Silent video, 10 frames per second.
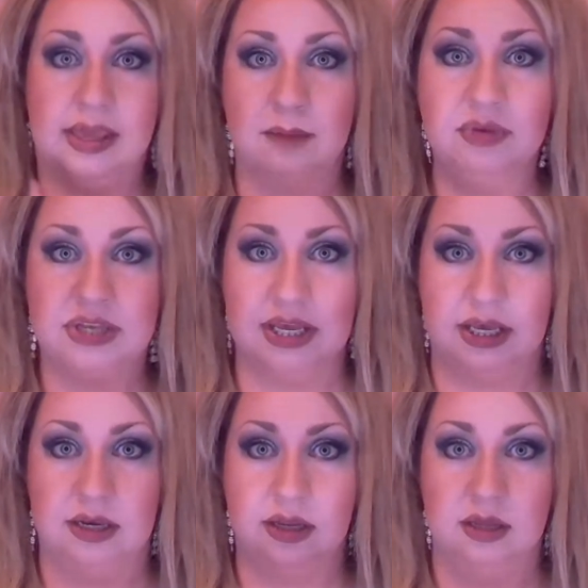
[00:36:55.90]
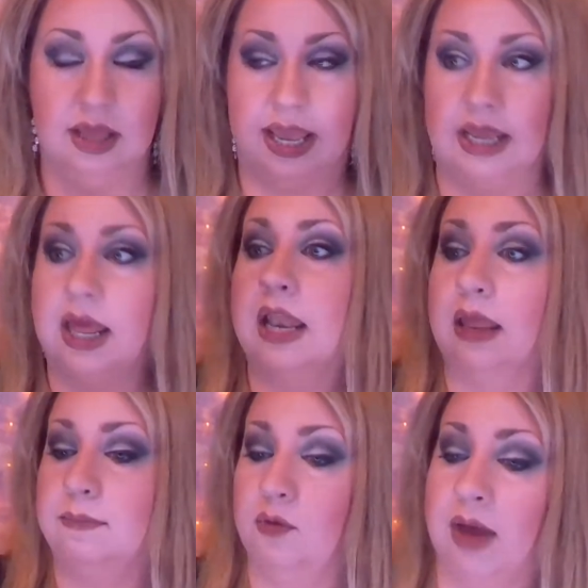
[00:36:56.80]
I'm done. And
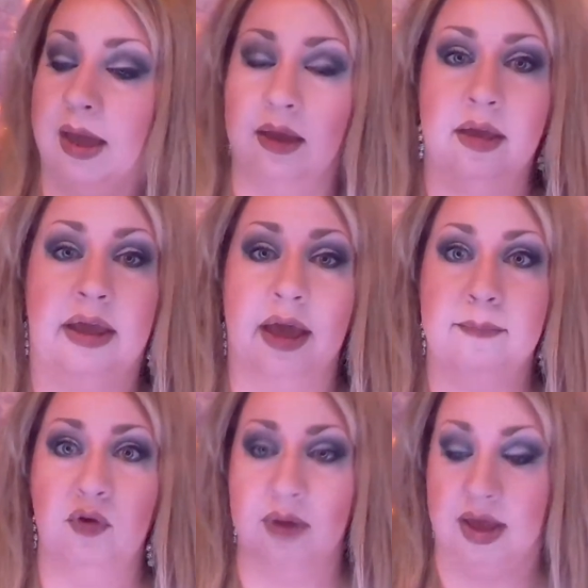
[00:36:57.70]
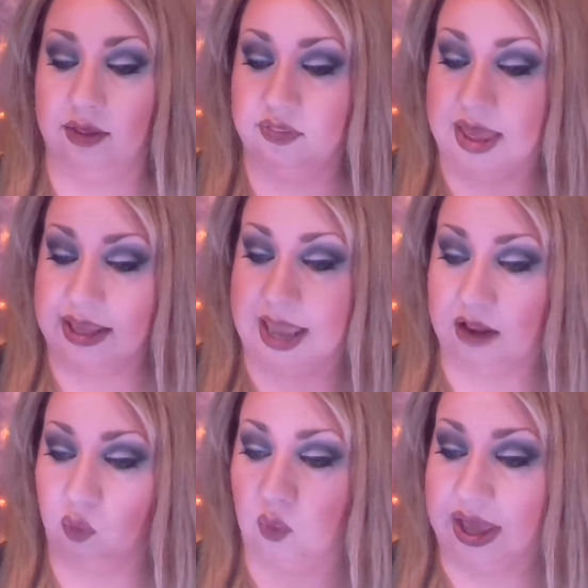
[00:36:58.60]
let me move my thing
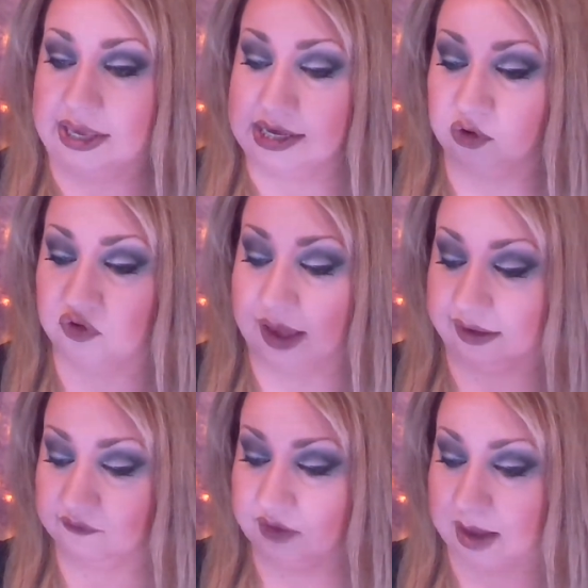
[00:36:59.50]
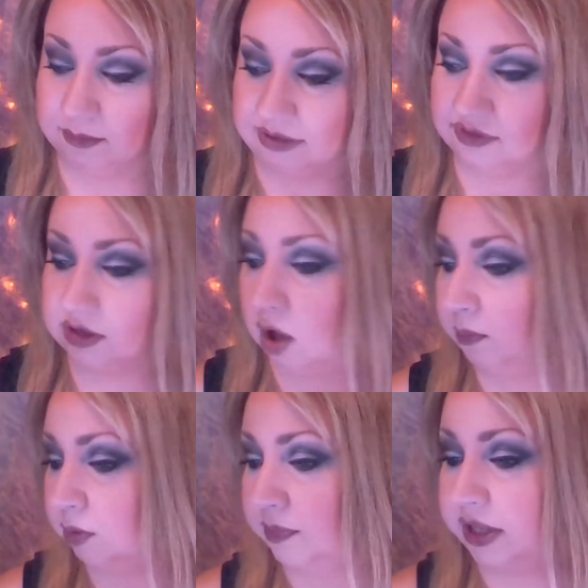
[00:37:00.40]
out of the way here so I can find my
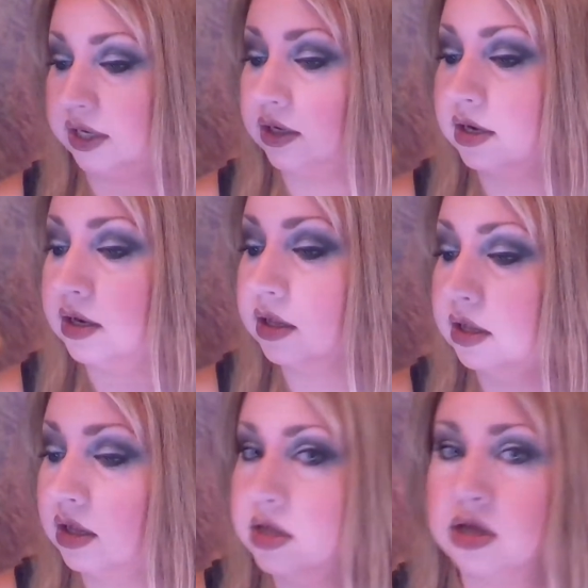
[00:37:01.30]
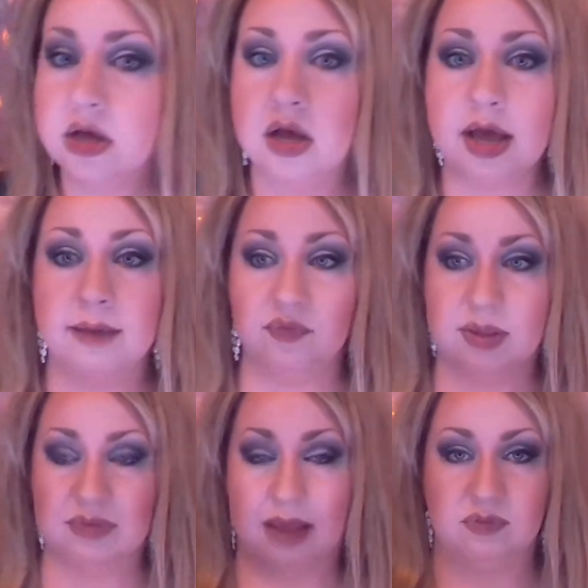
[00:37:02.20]
starter button.
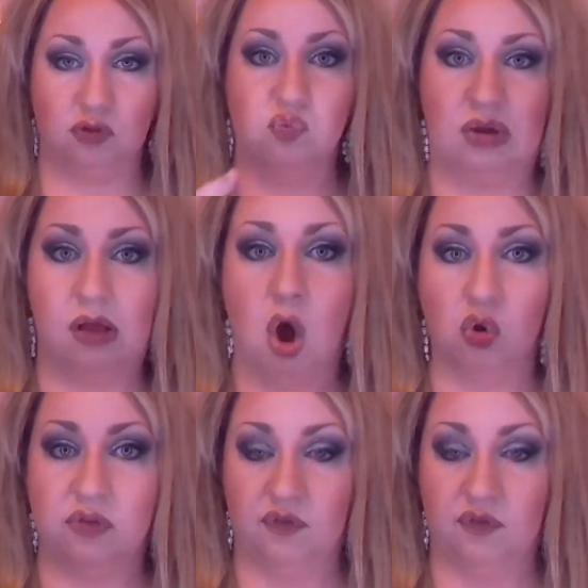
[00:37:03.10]
Sometimes it's real hard to